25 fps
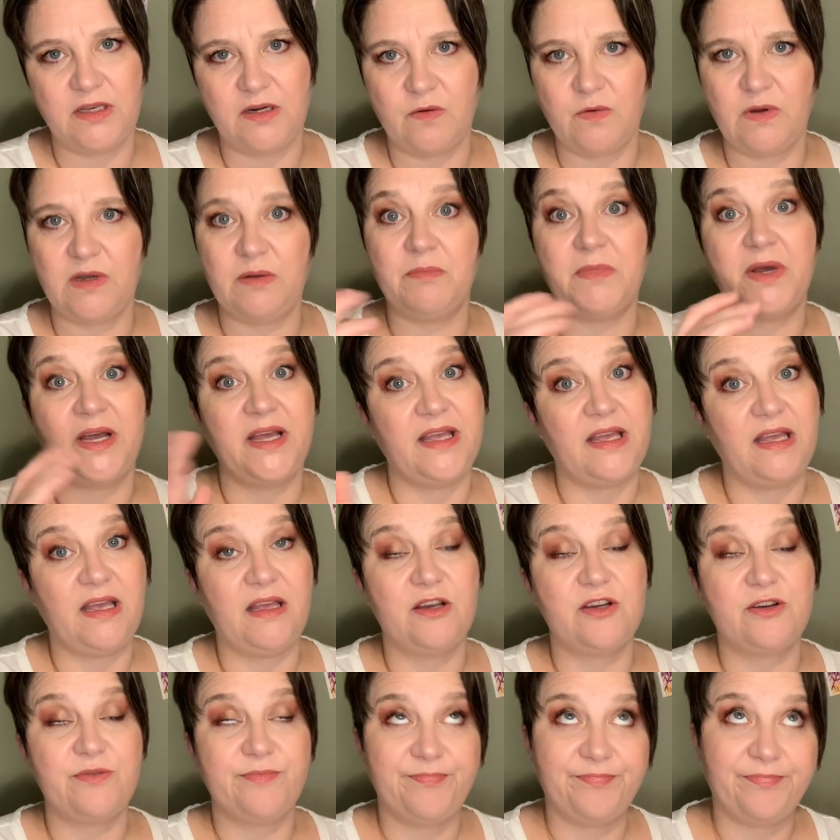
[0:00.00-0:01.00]
at my
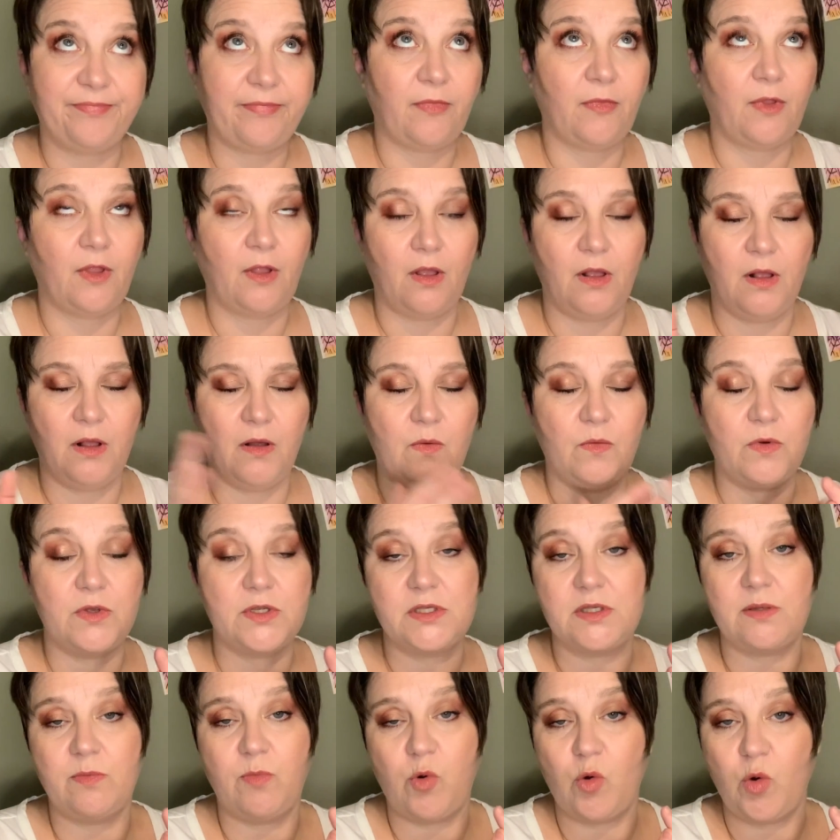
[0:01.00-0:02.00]
age, what's
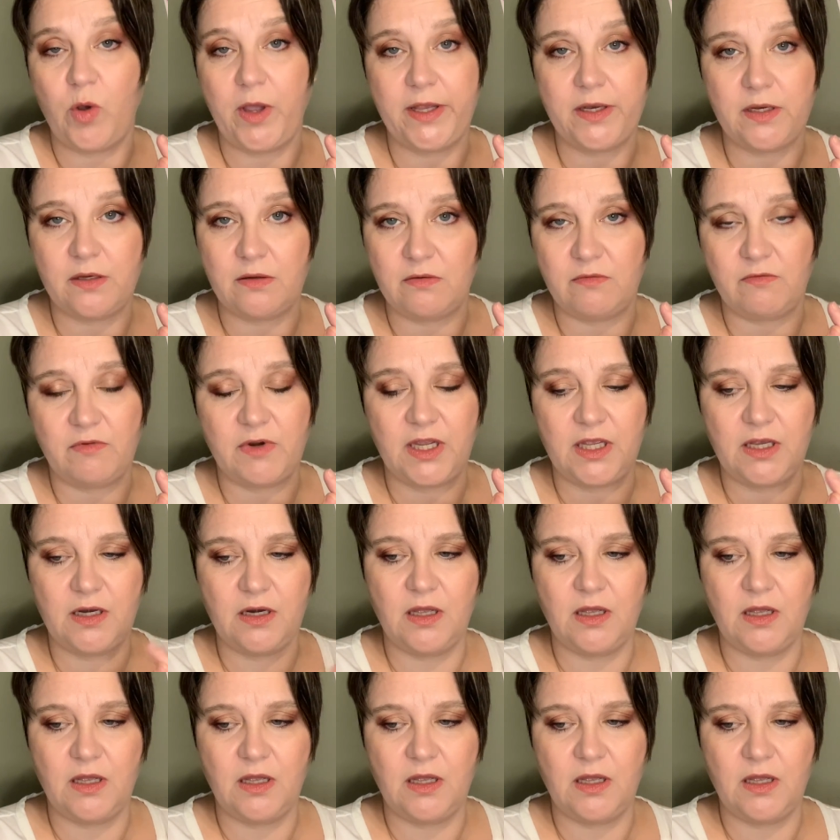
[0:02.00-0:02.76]
the point, right?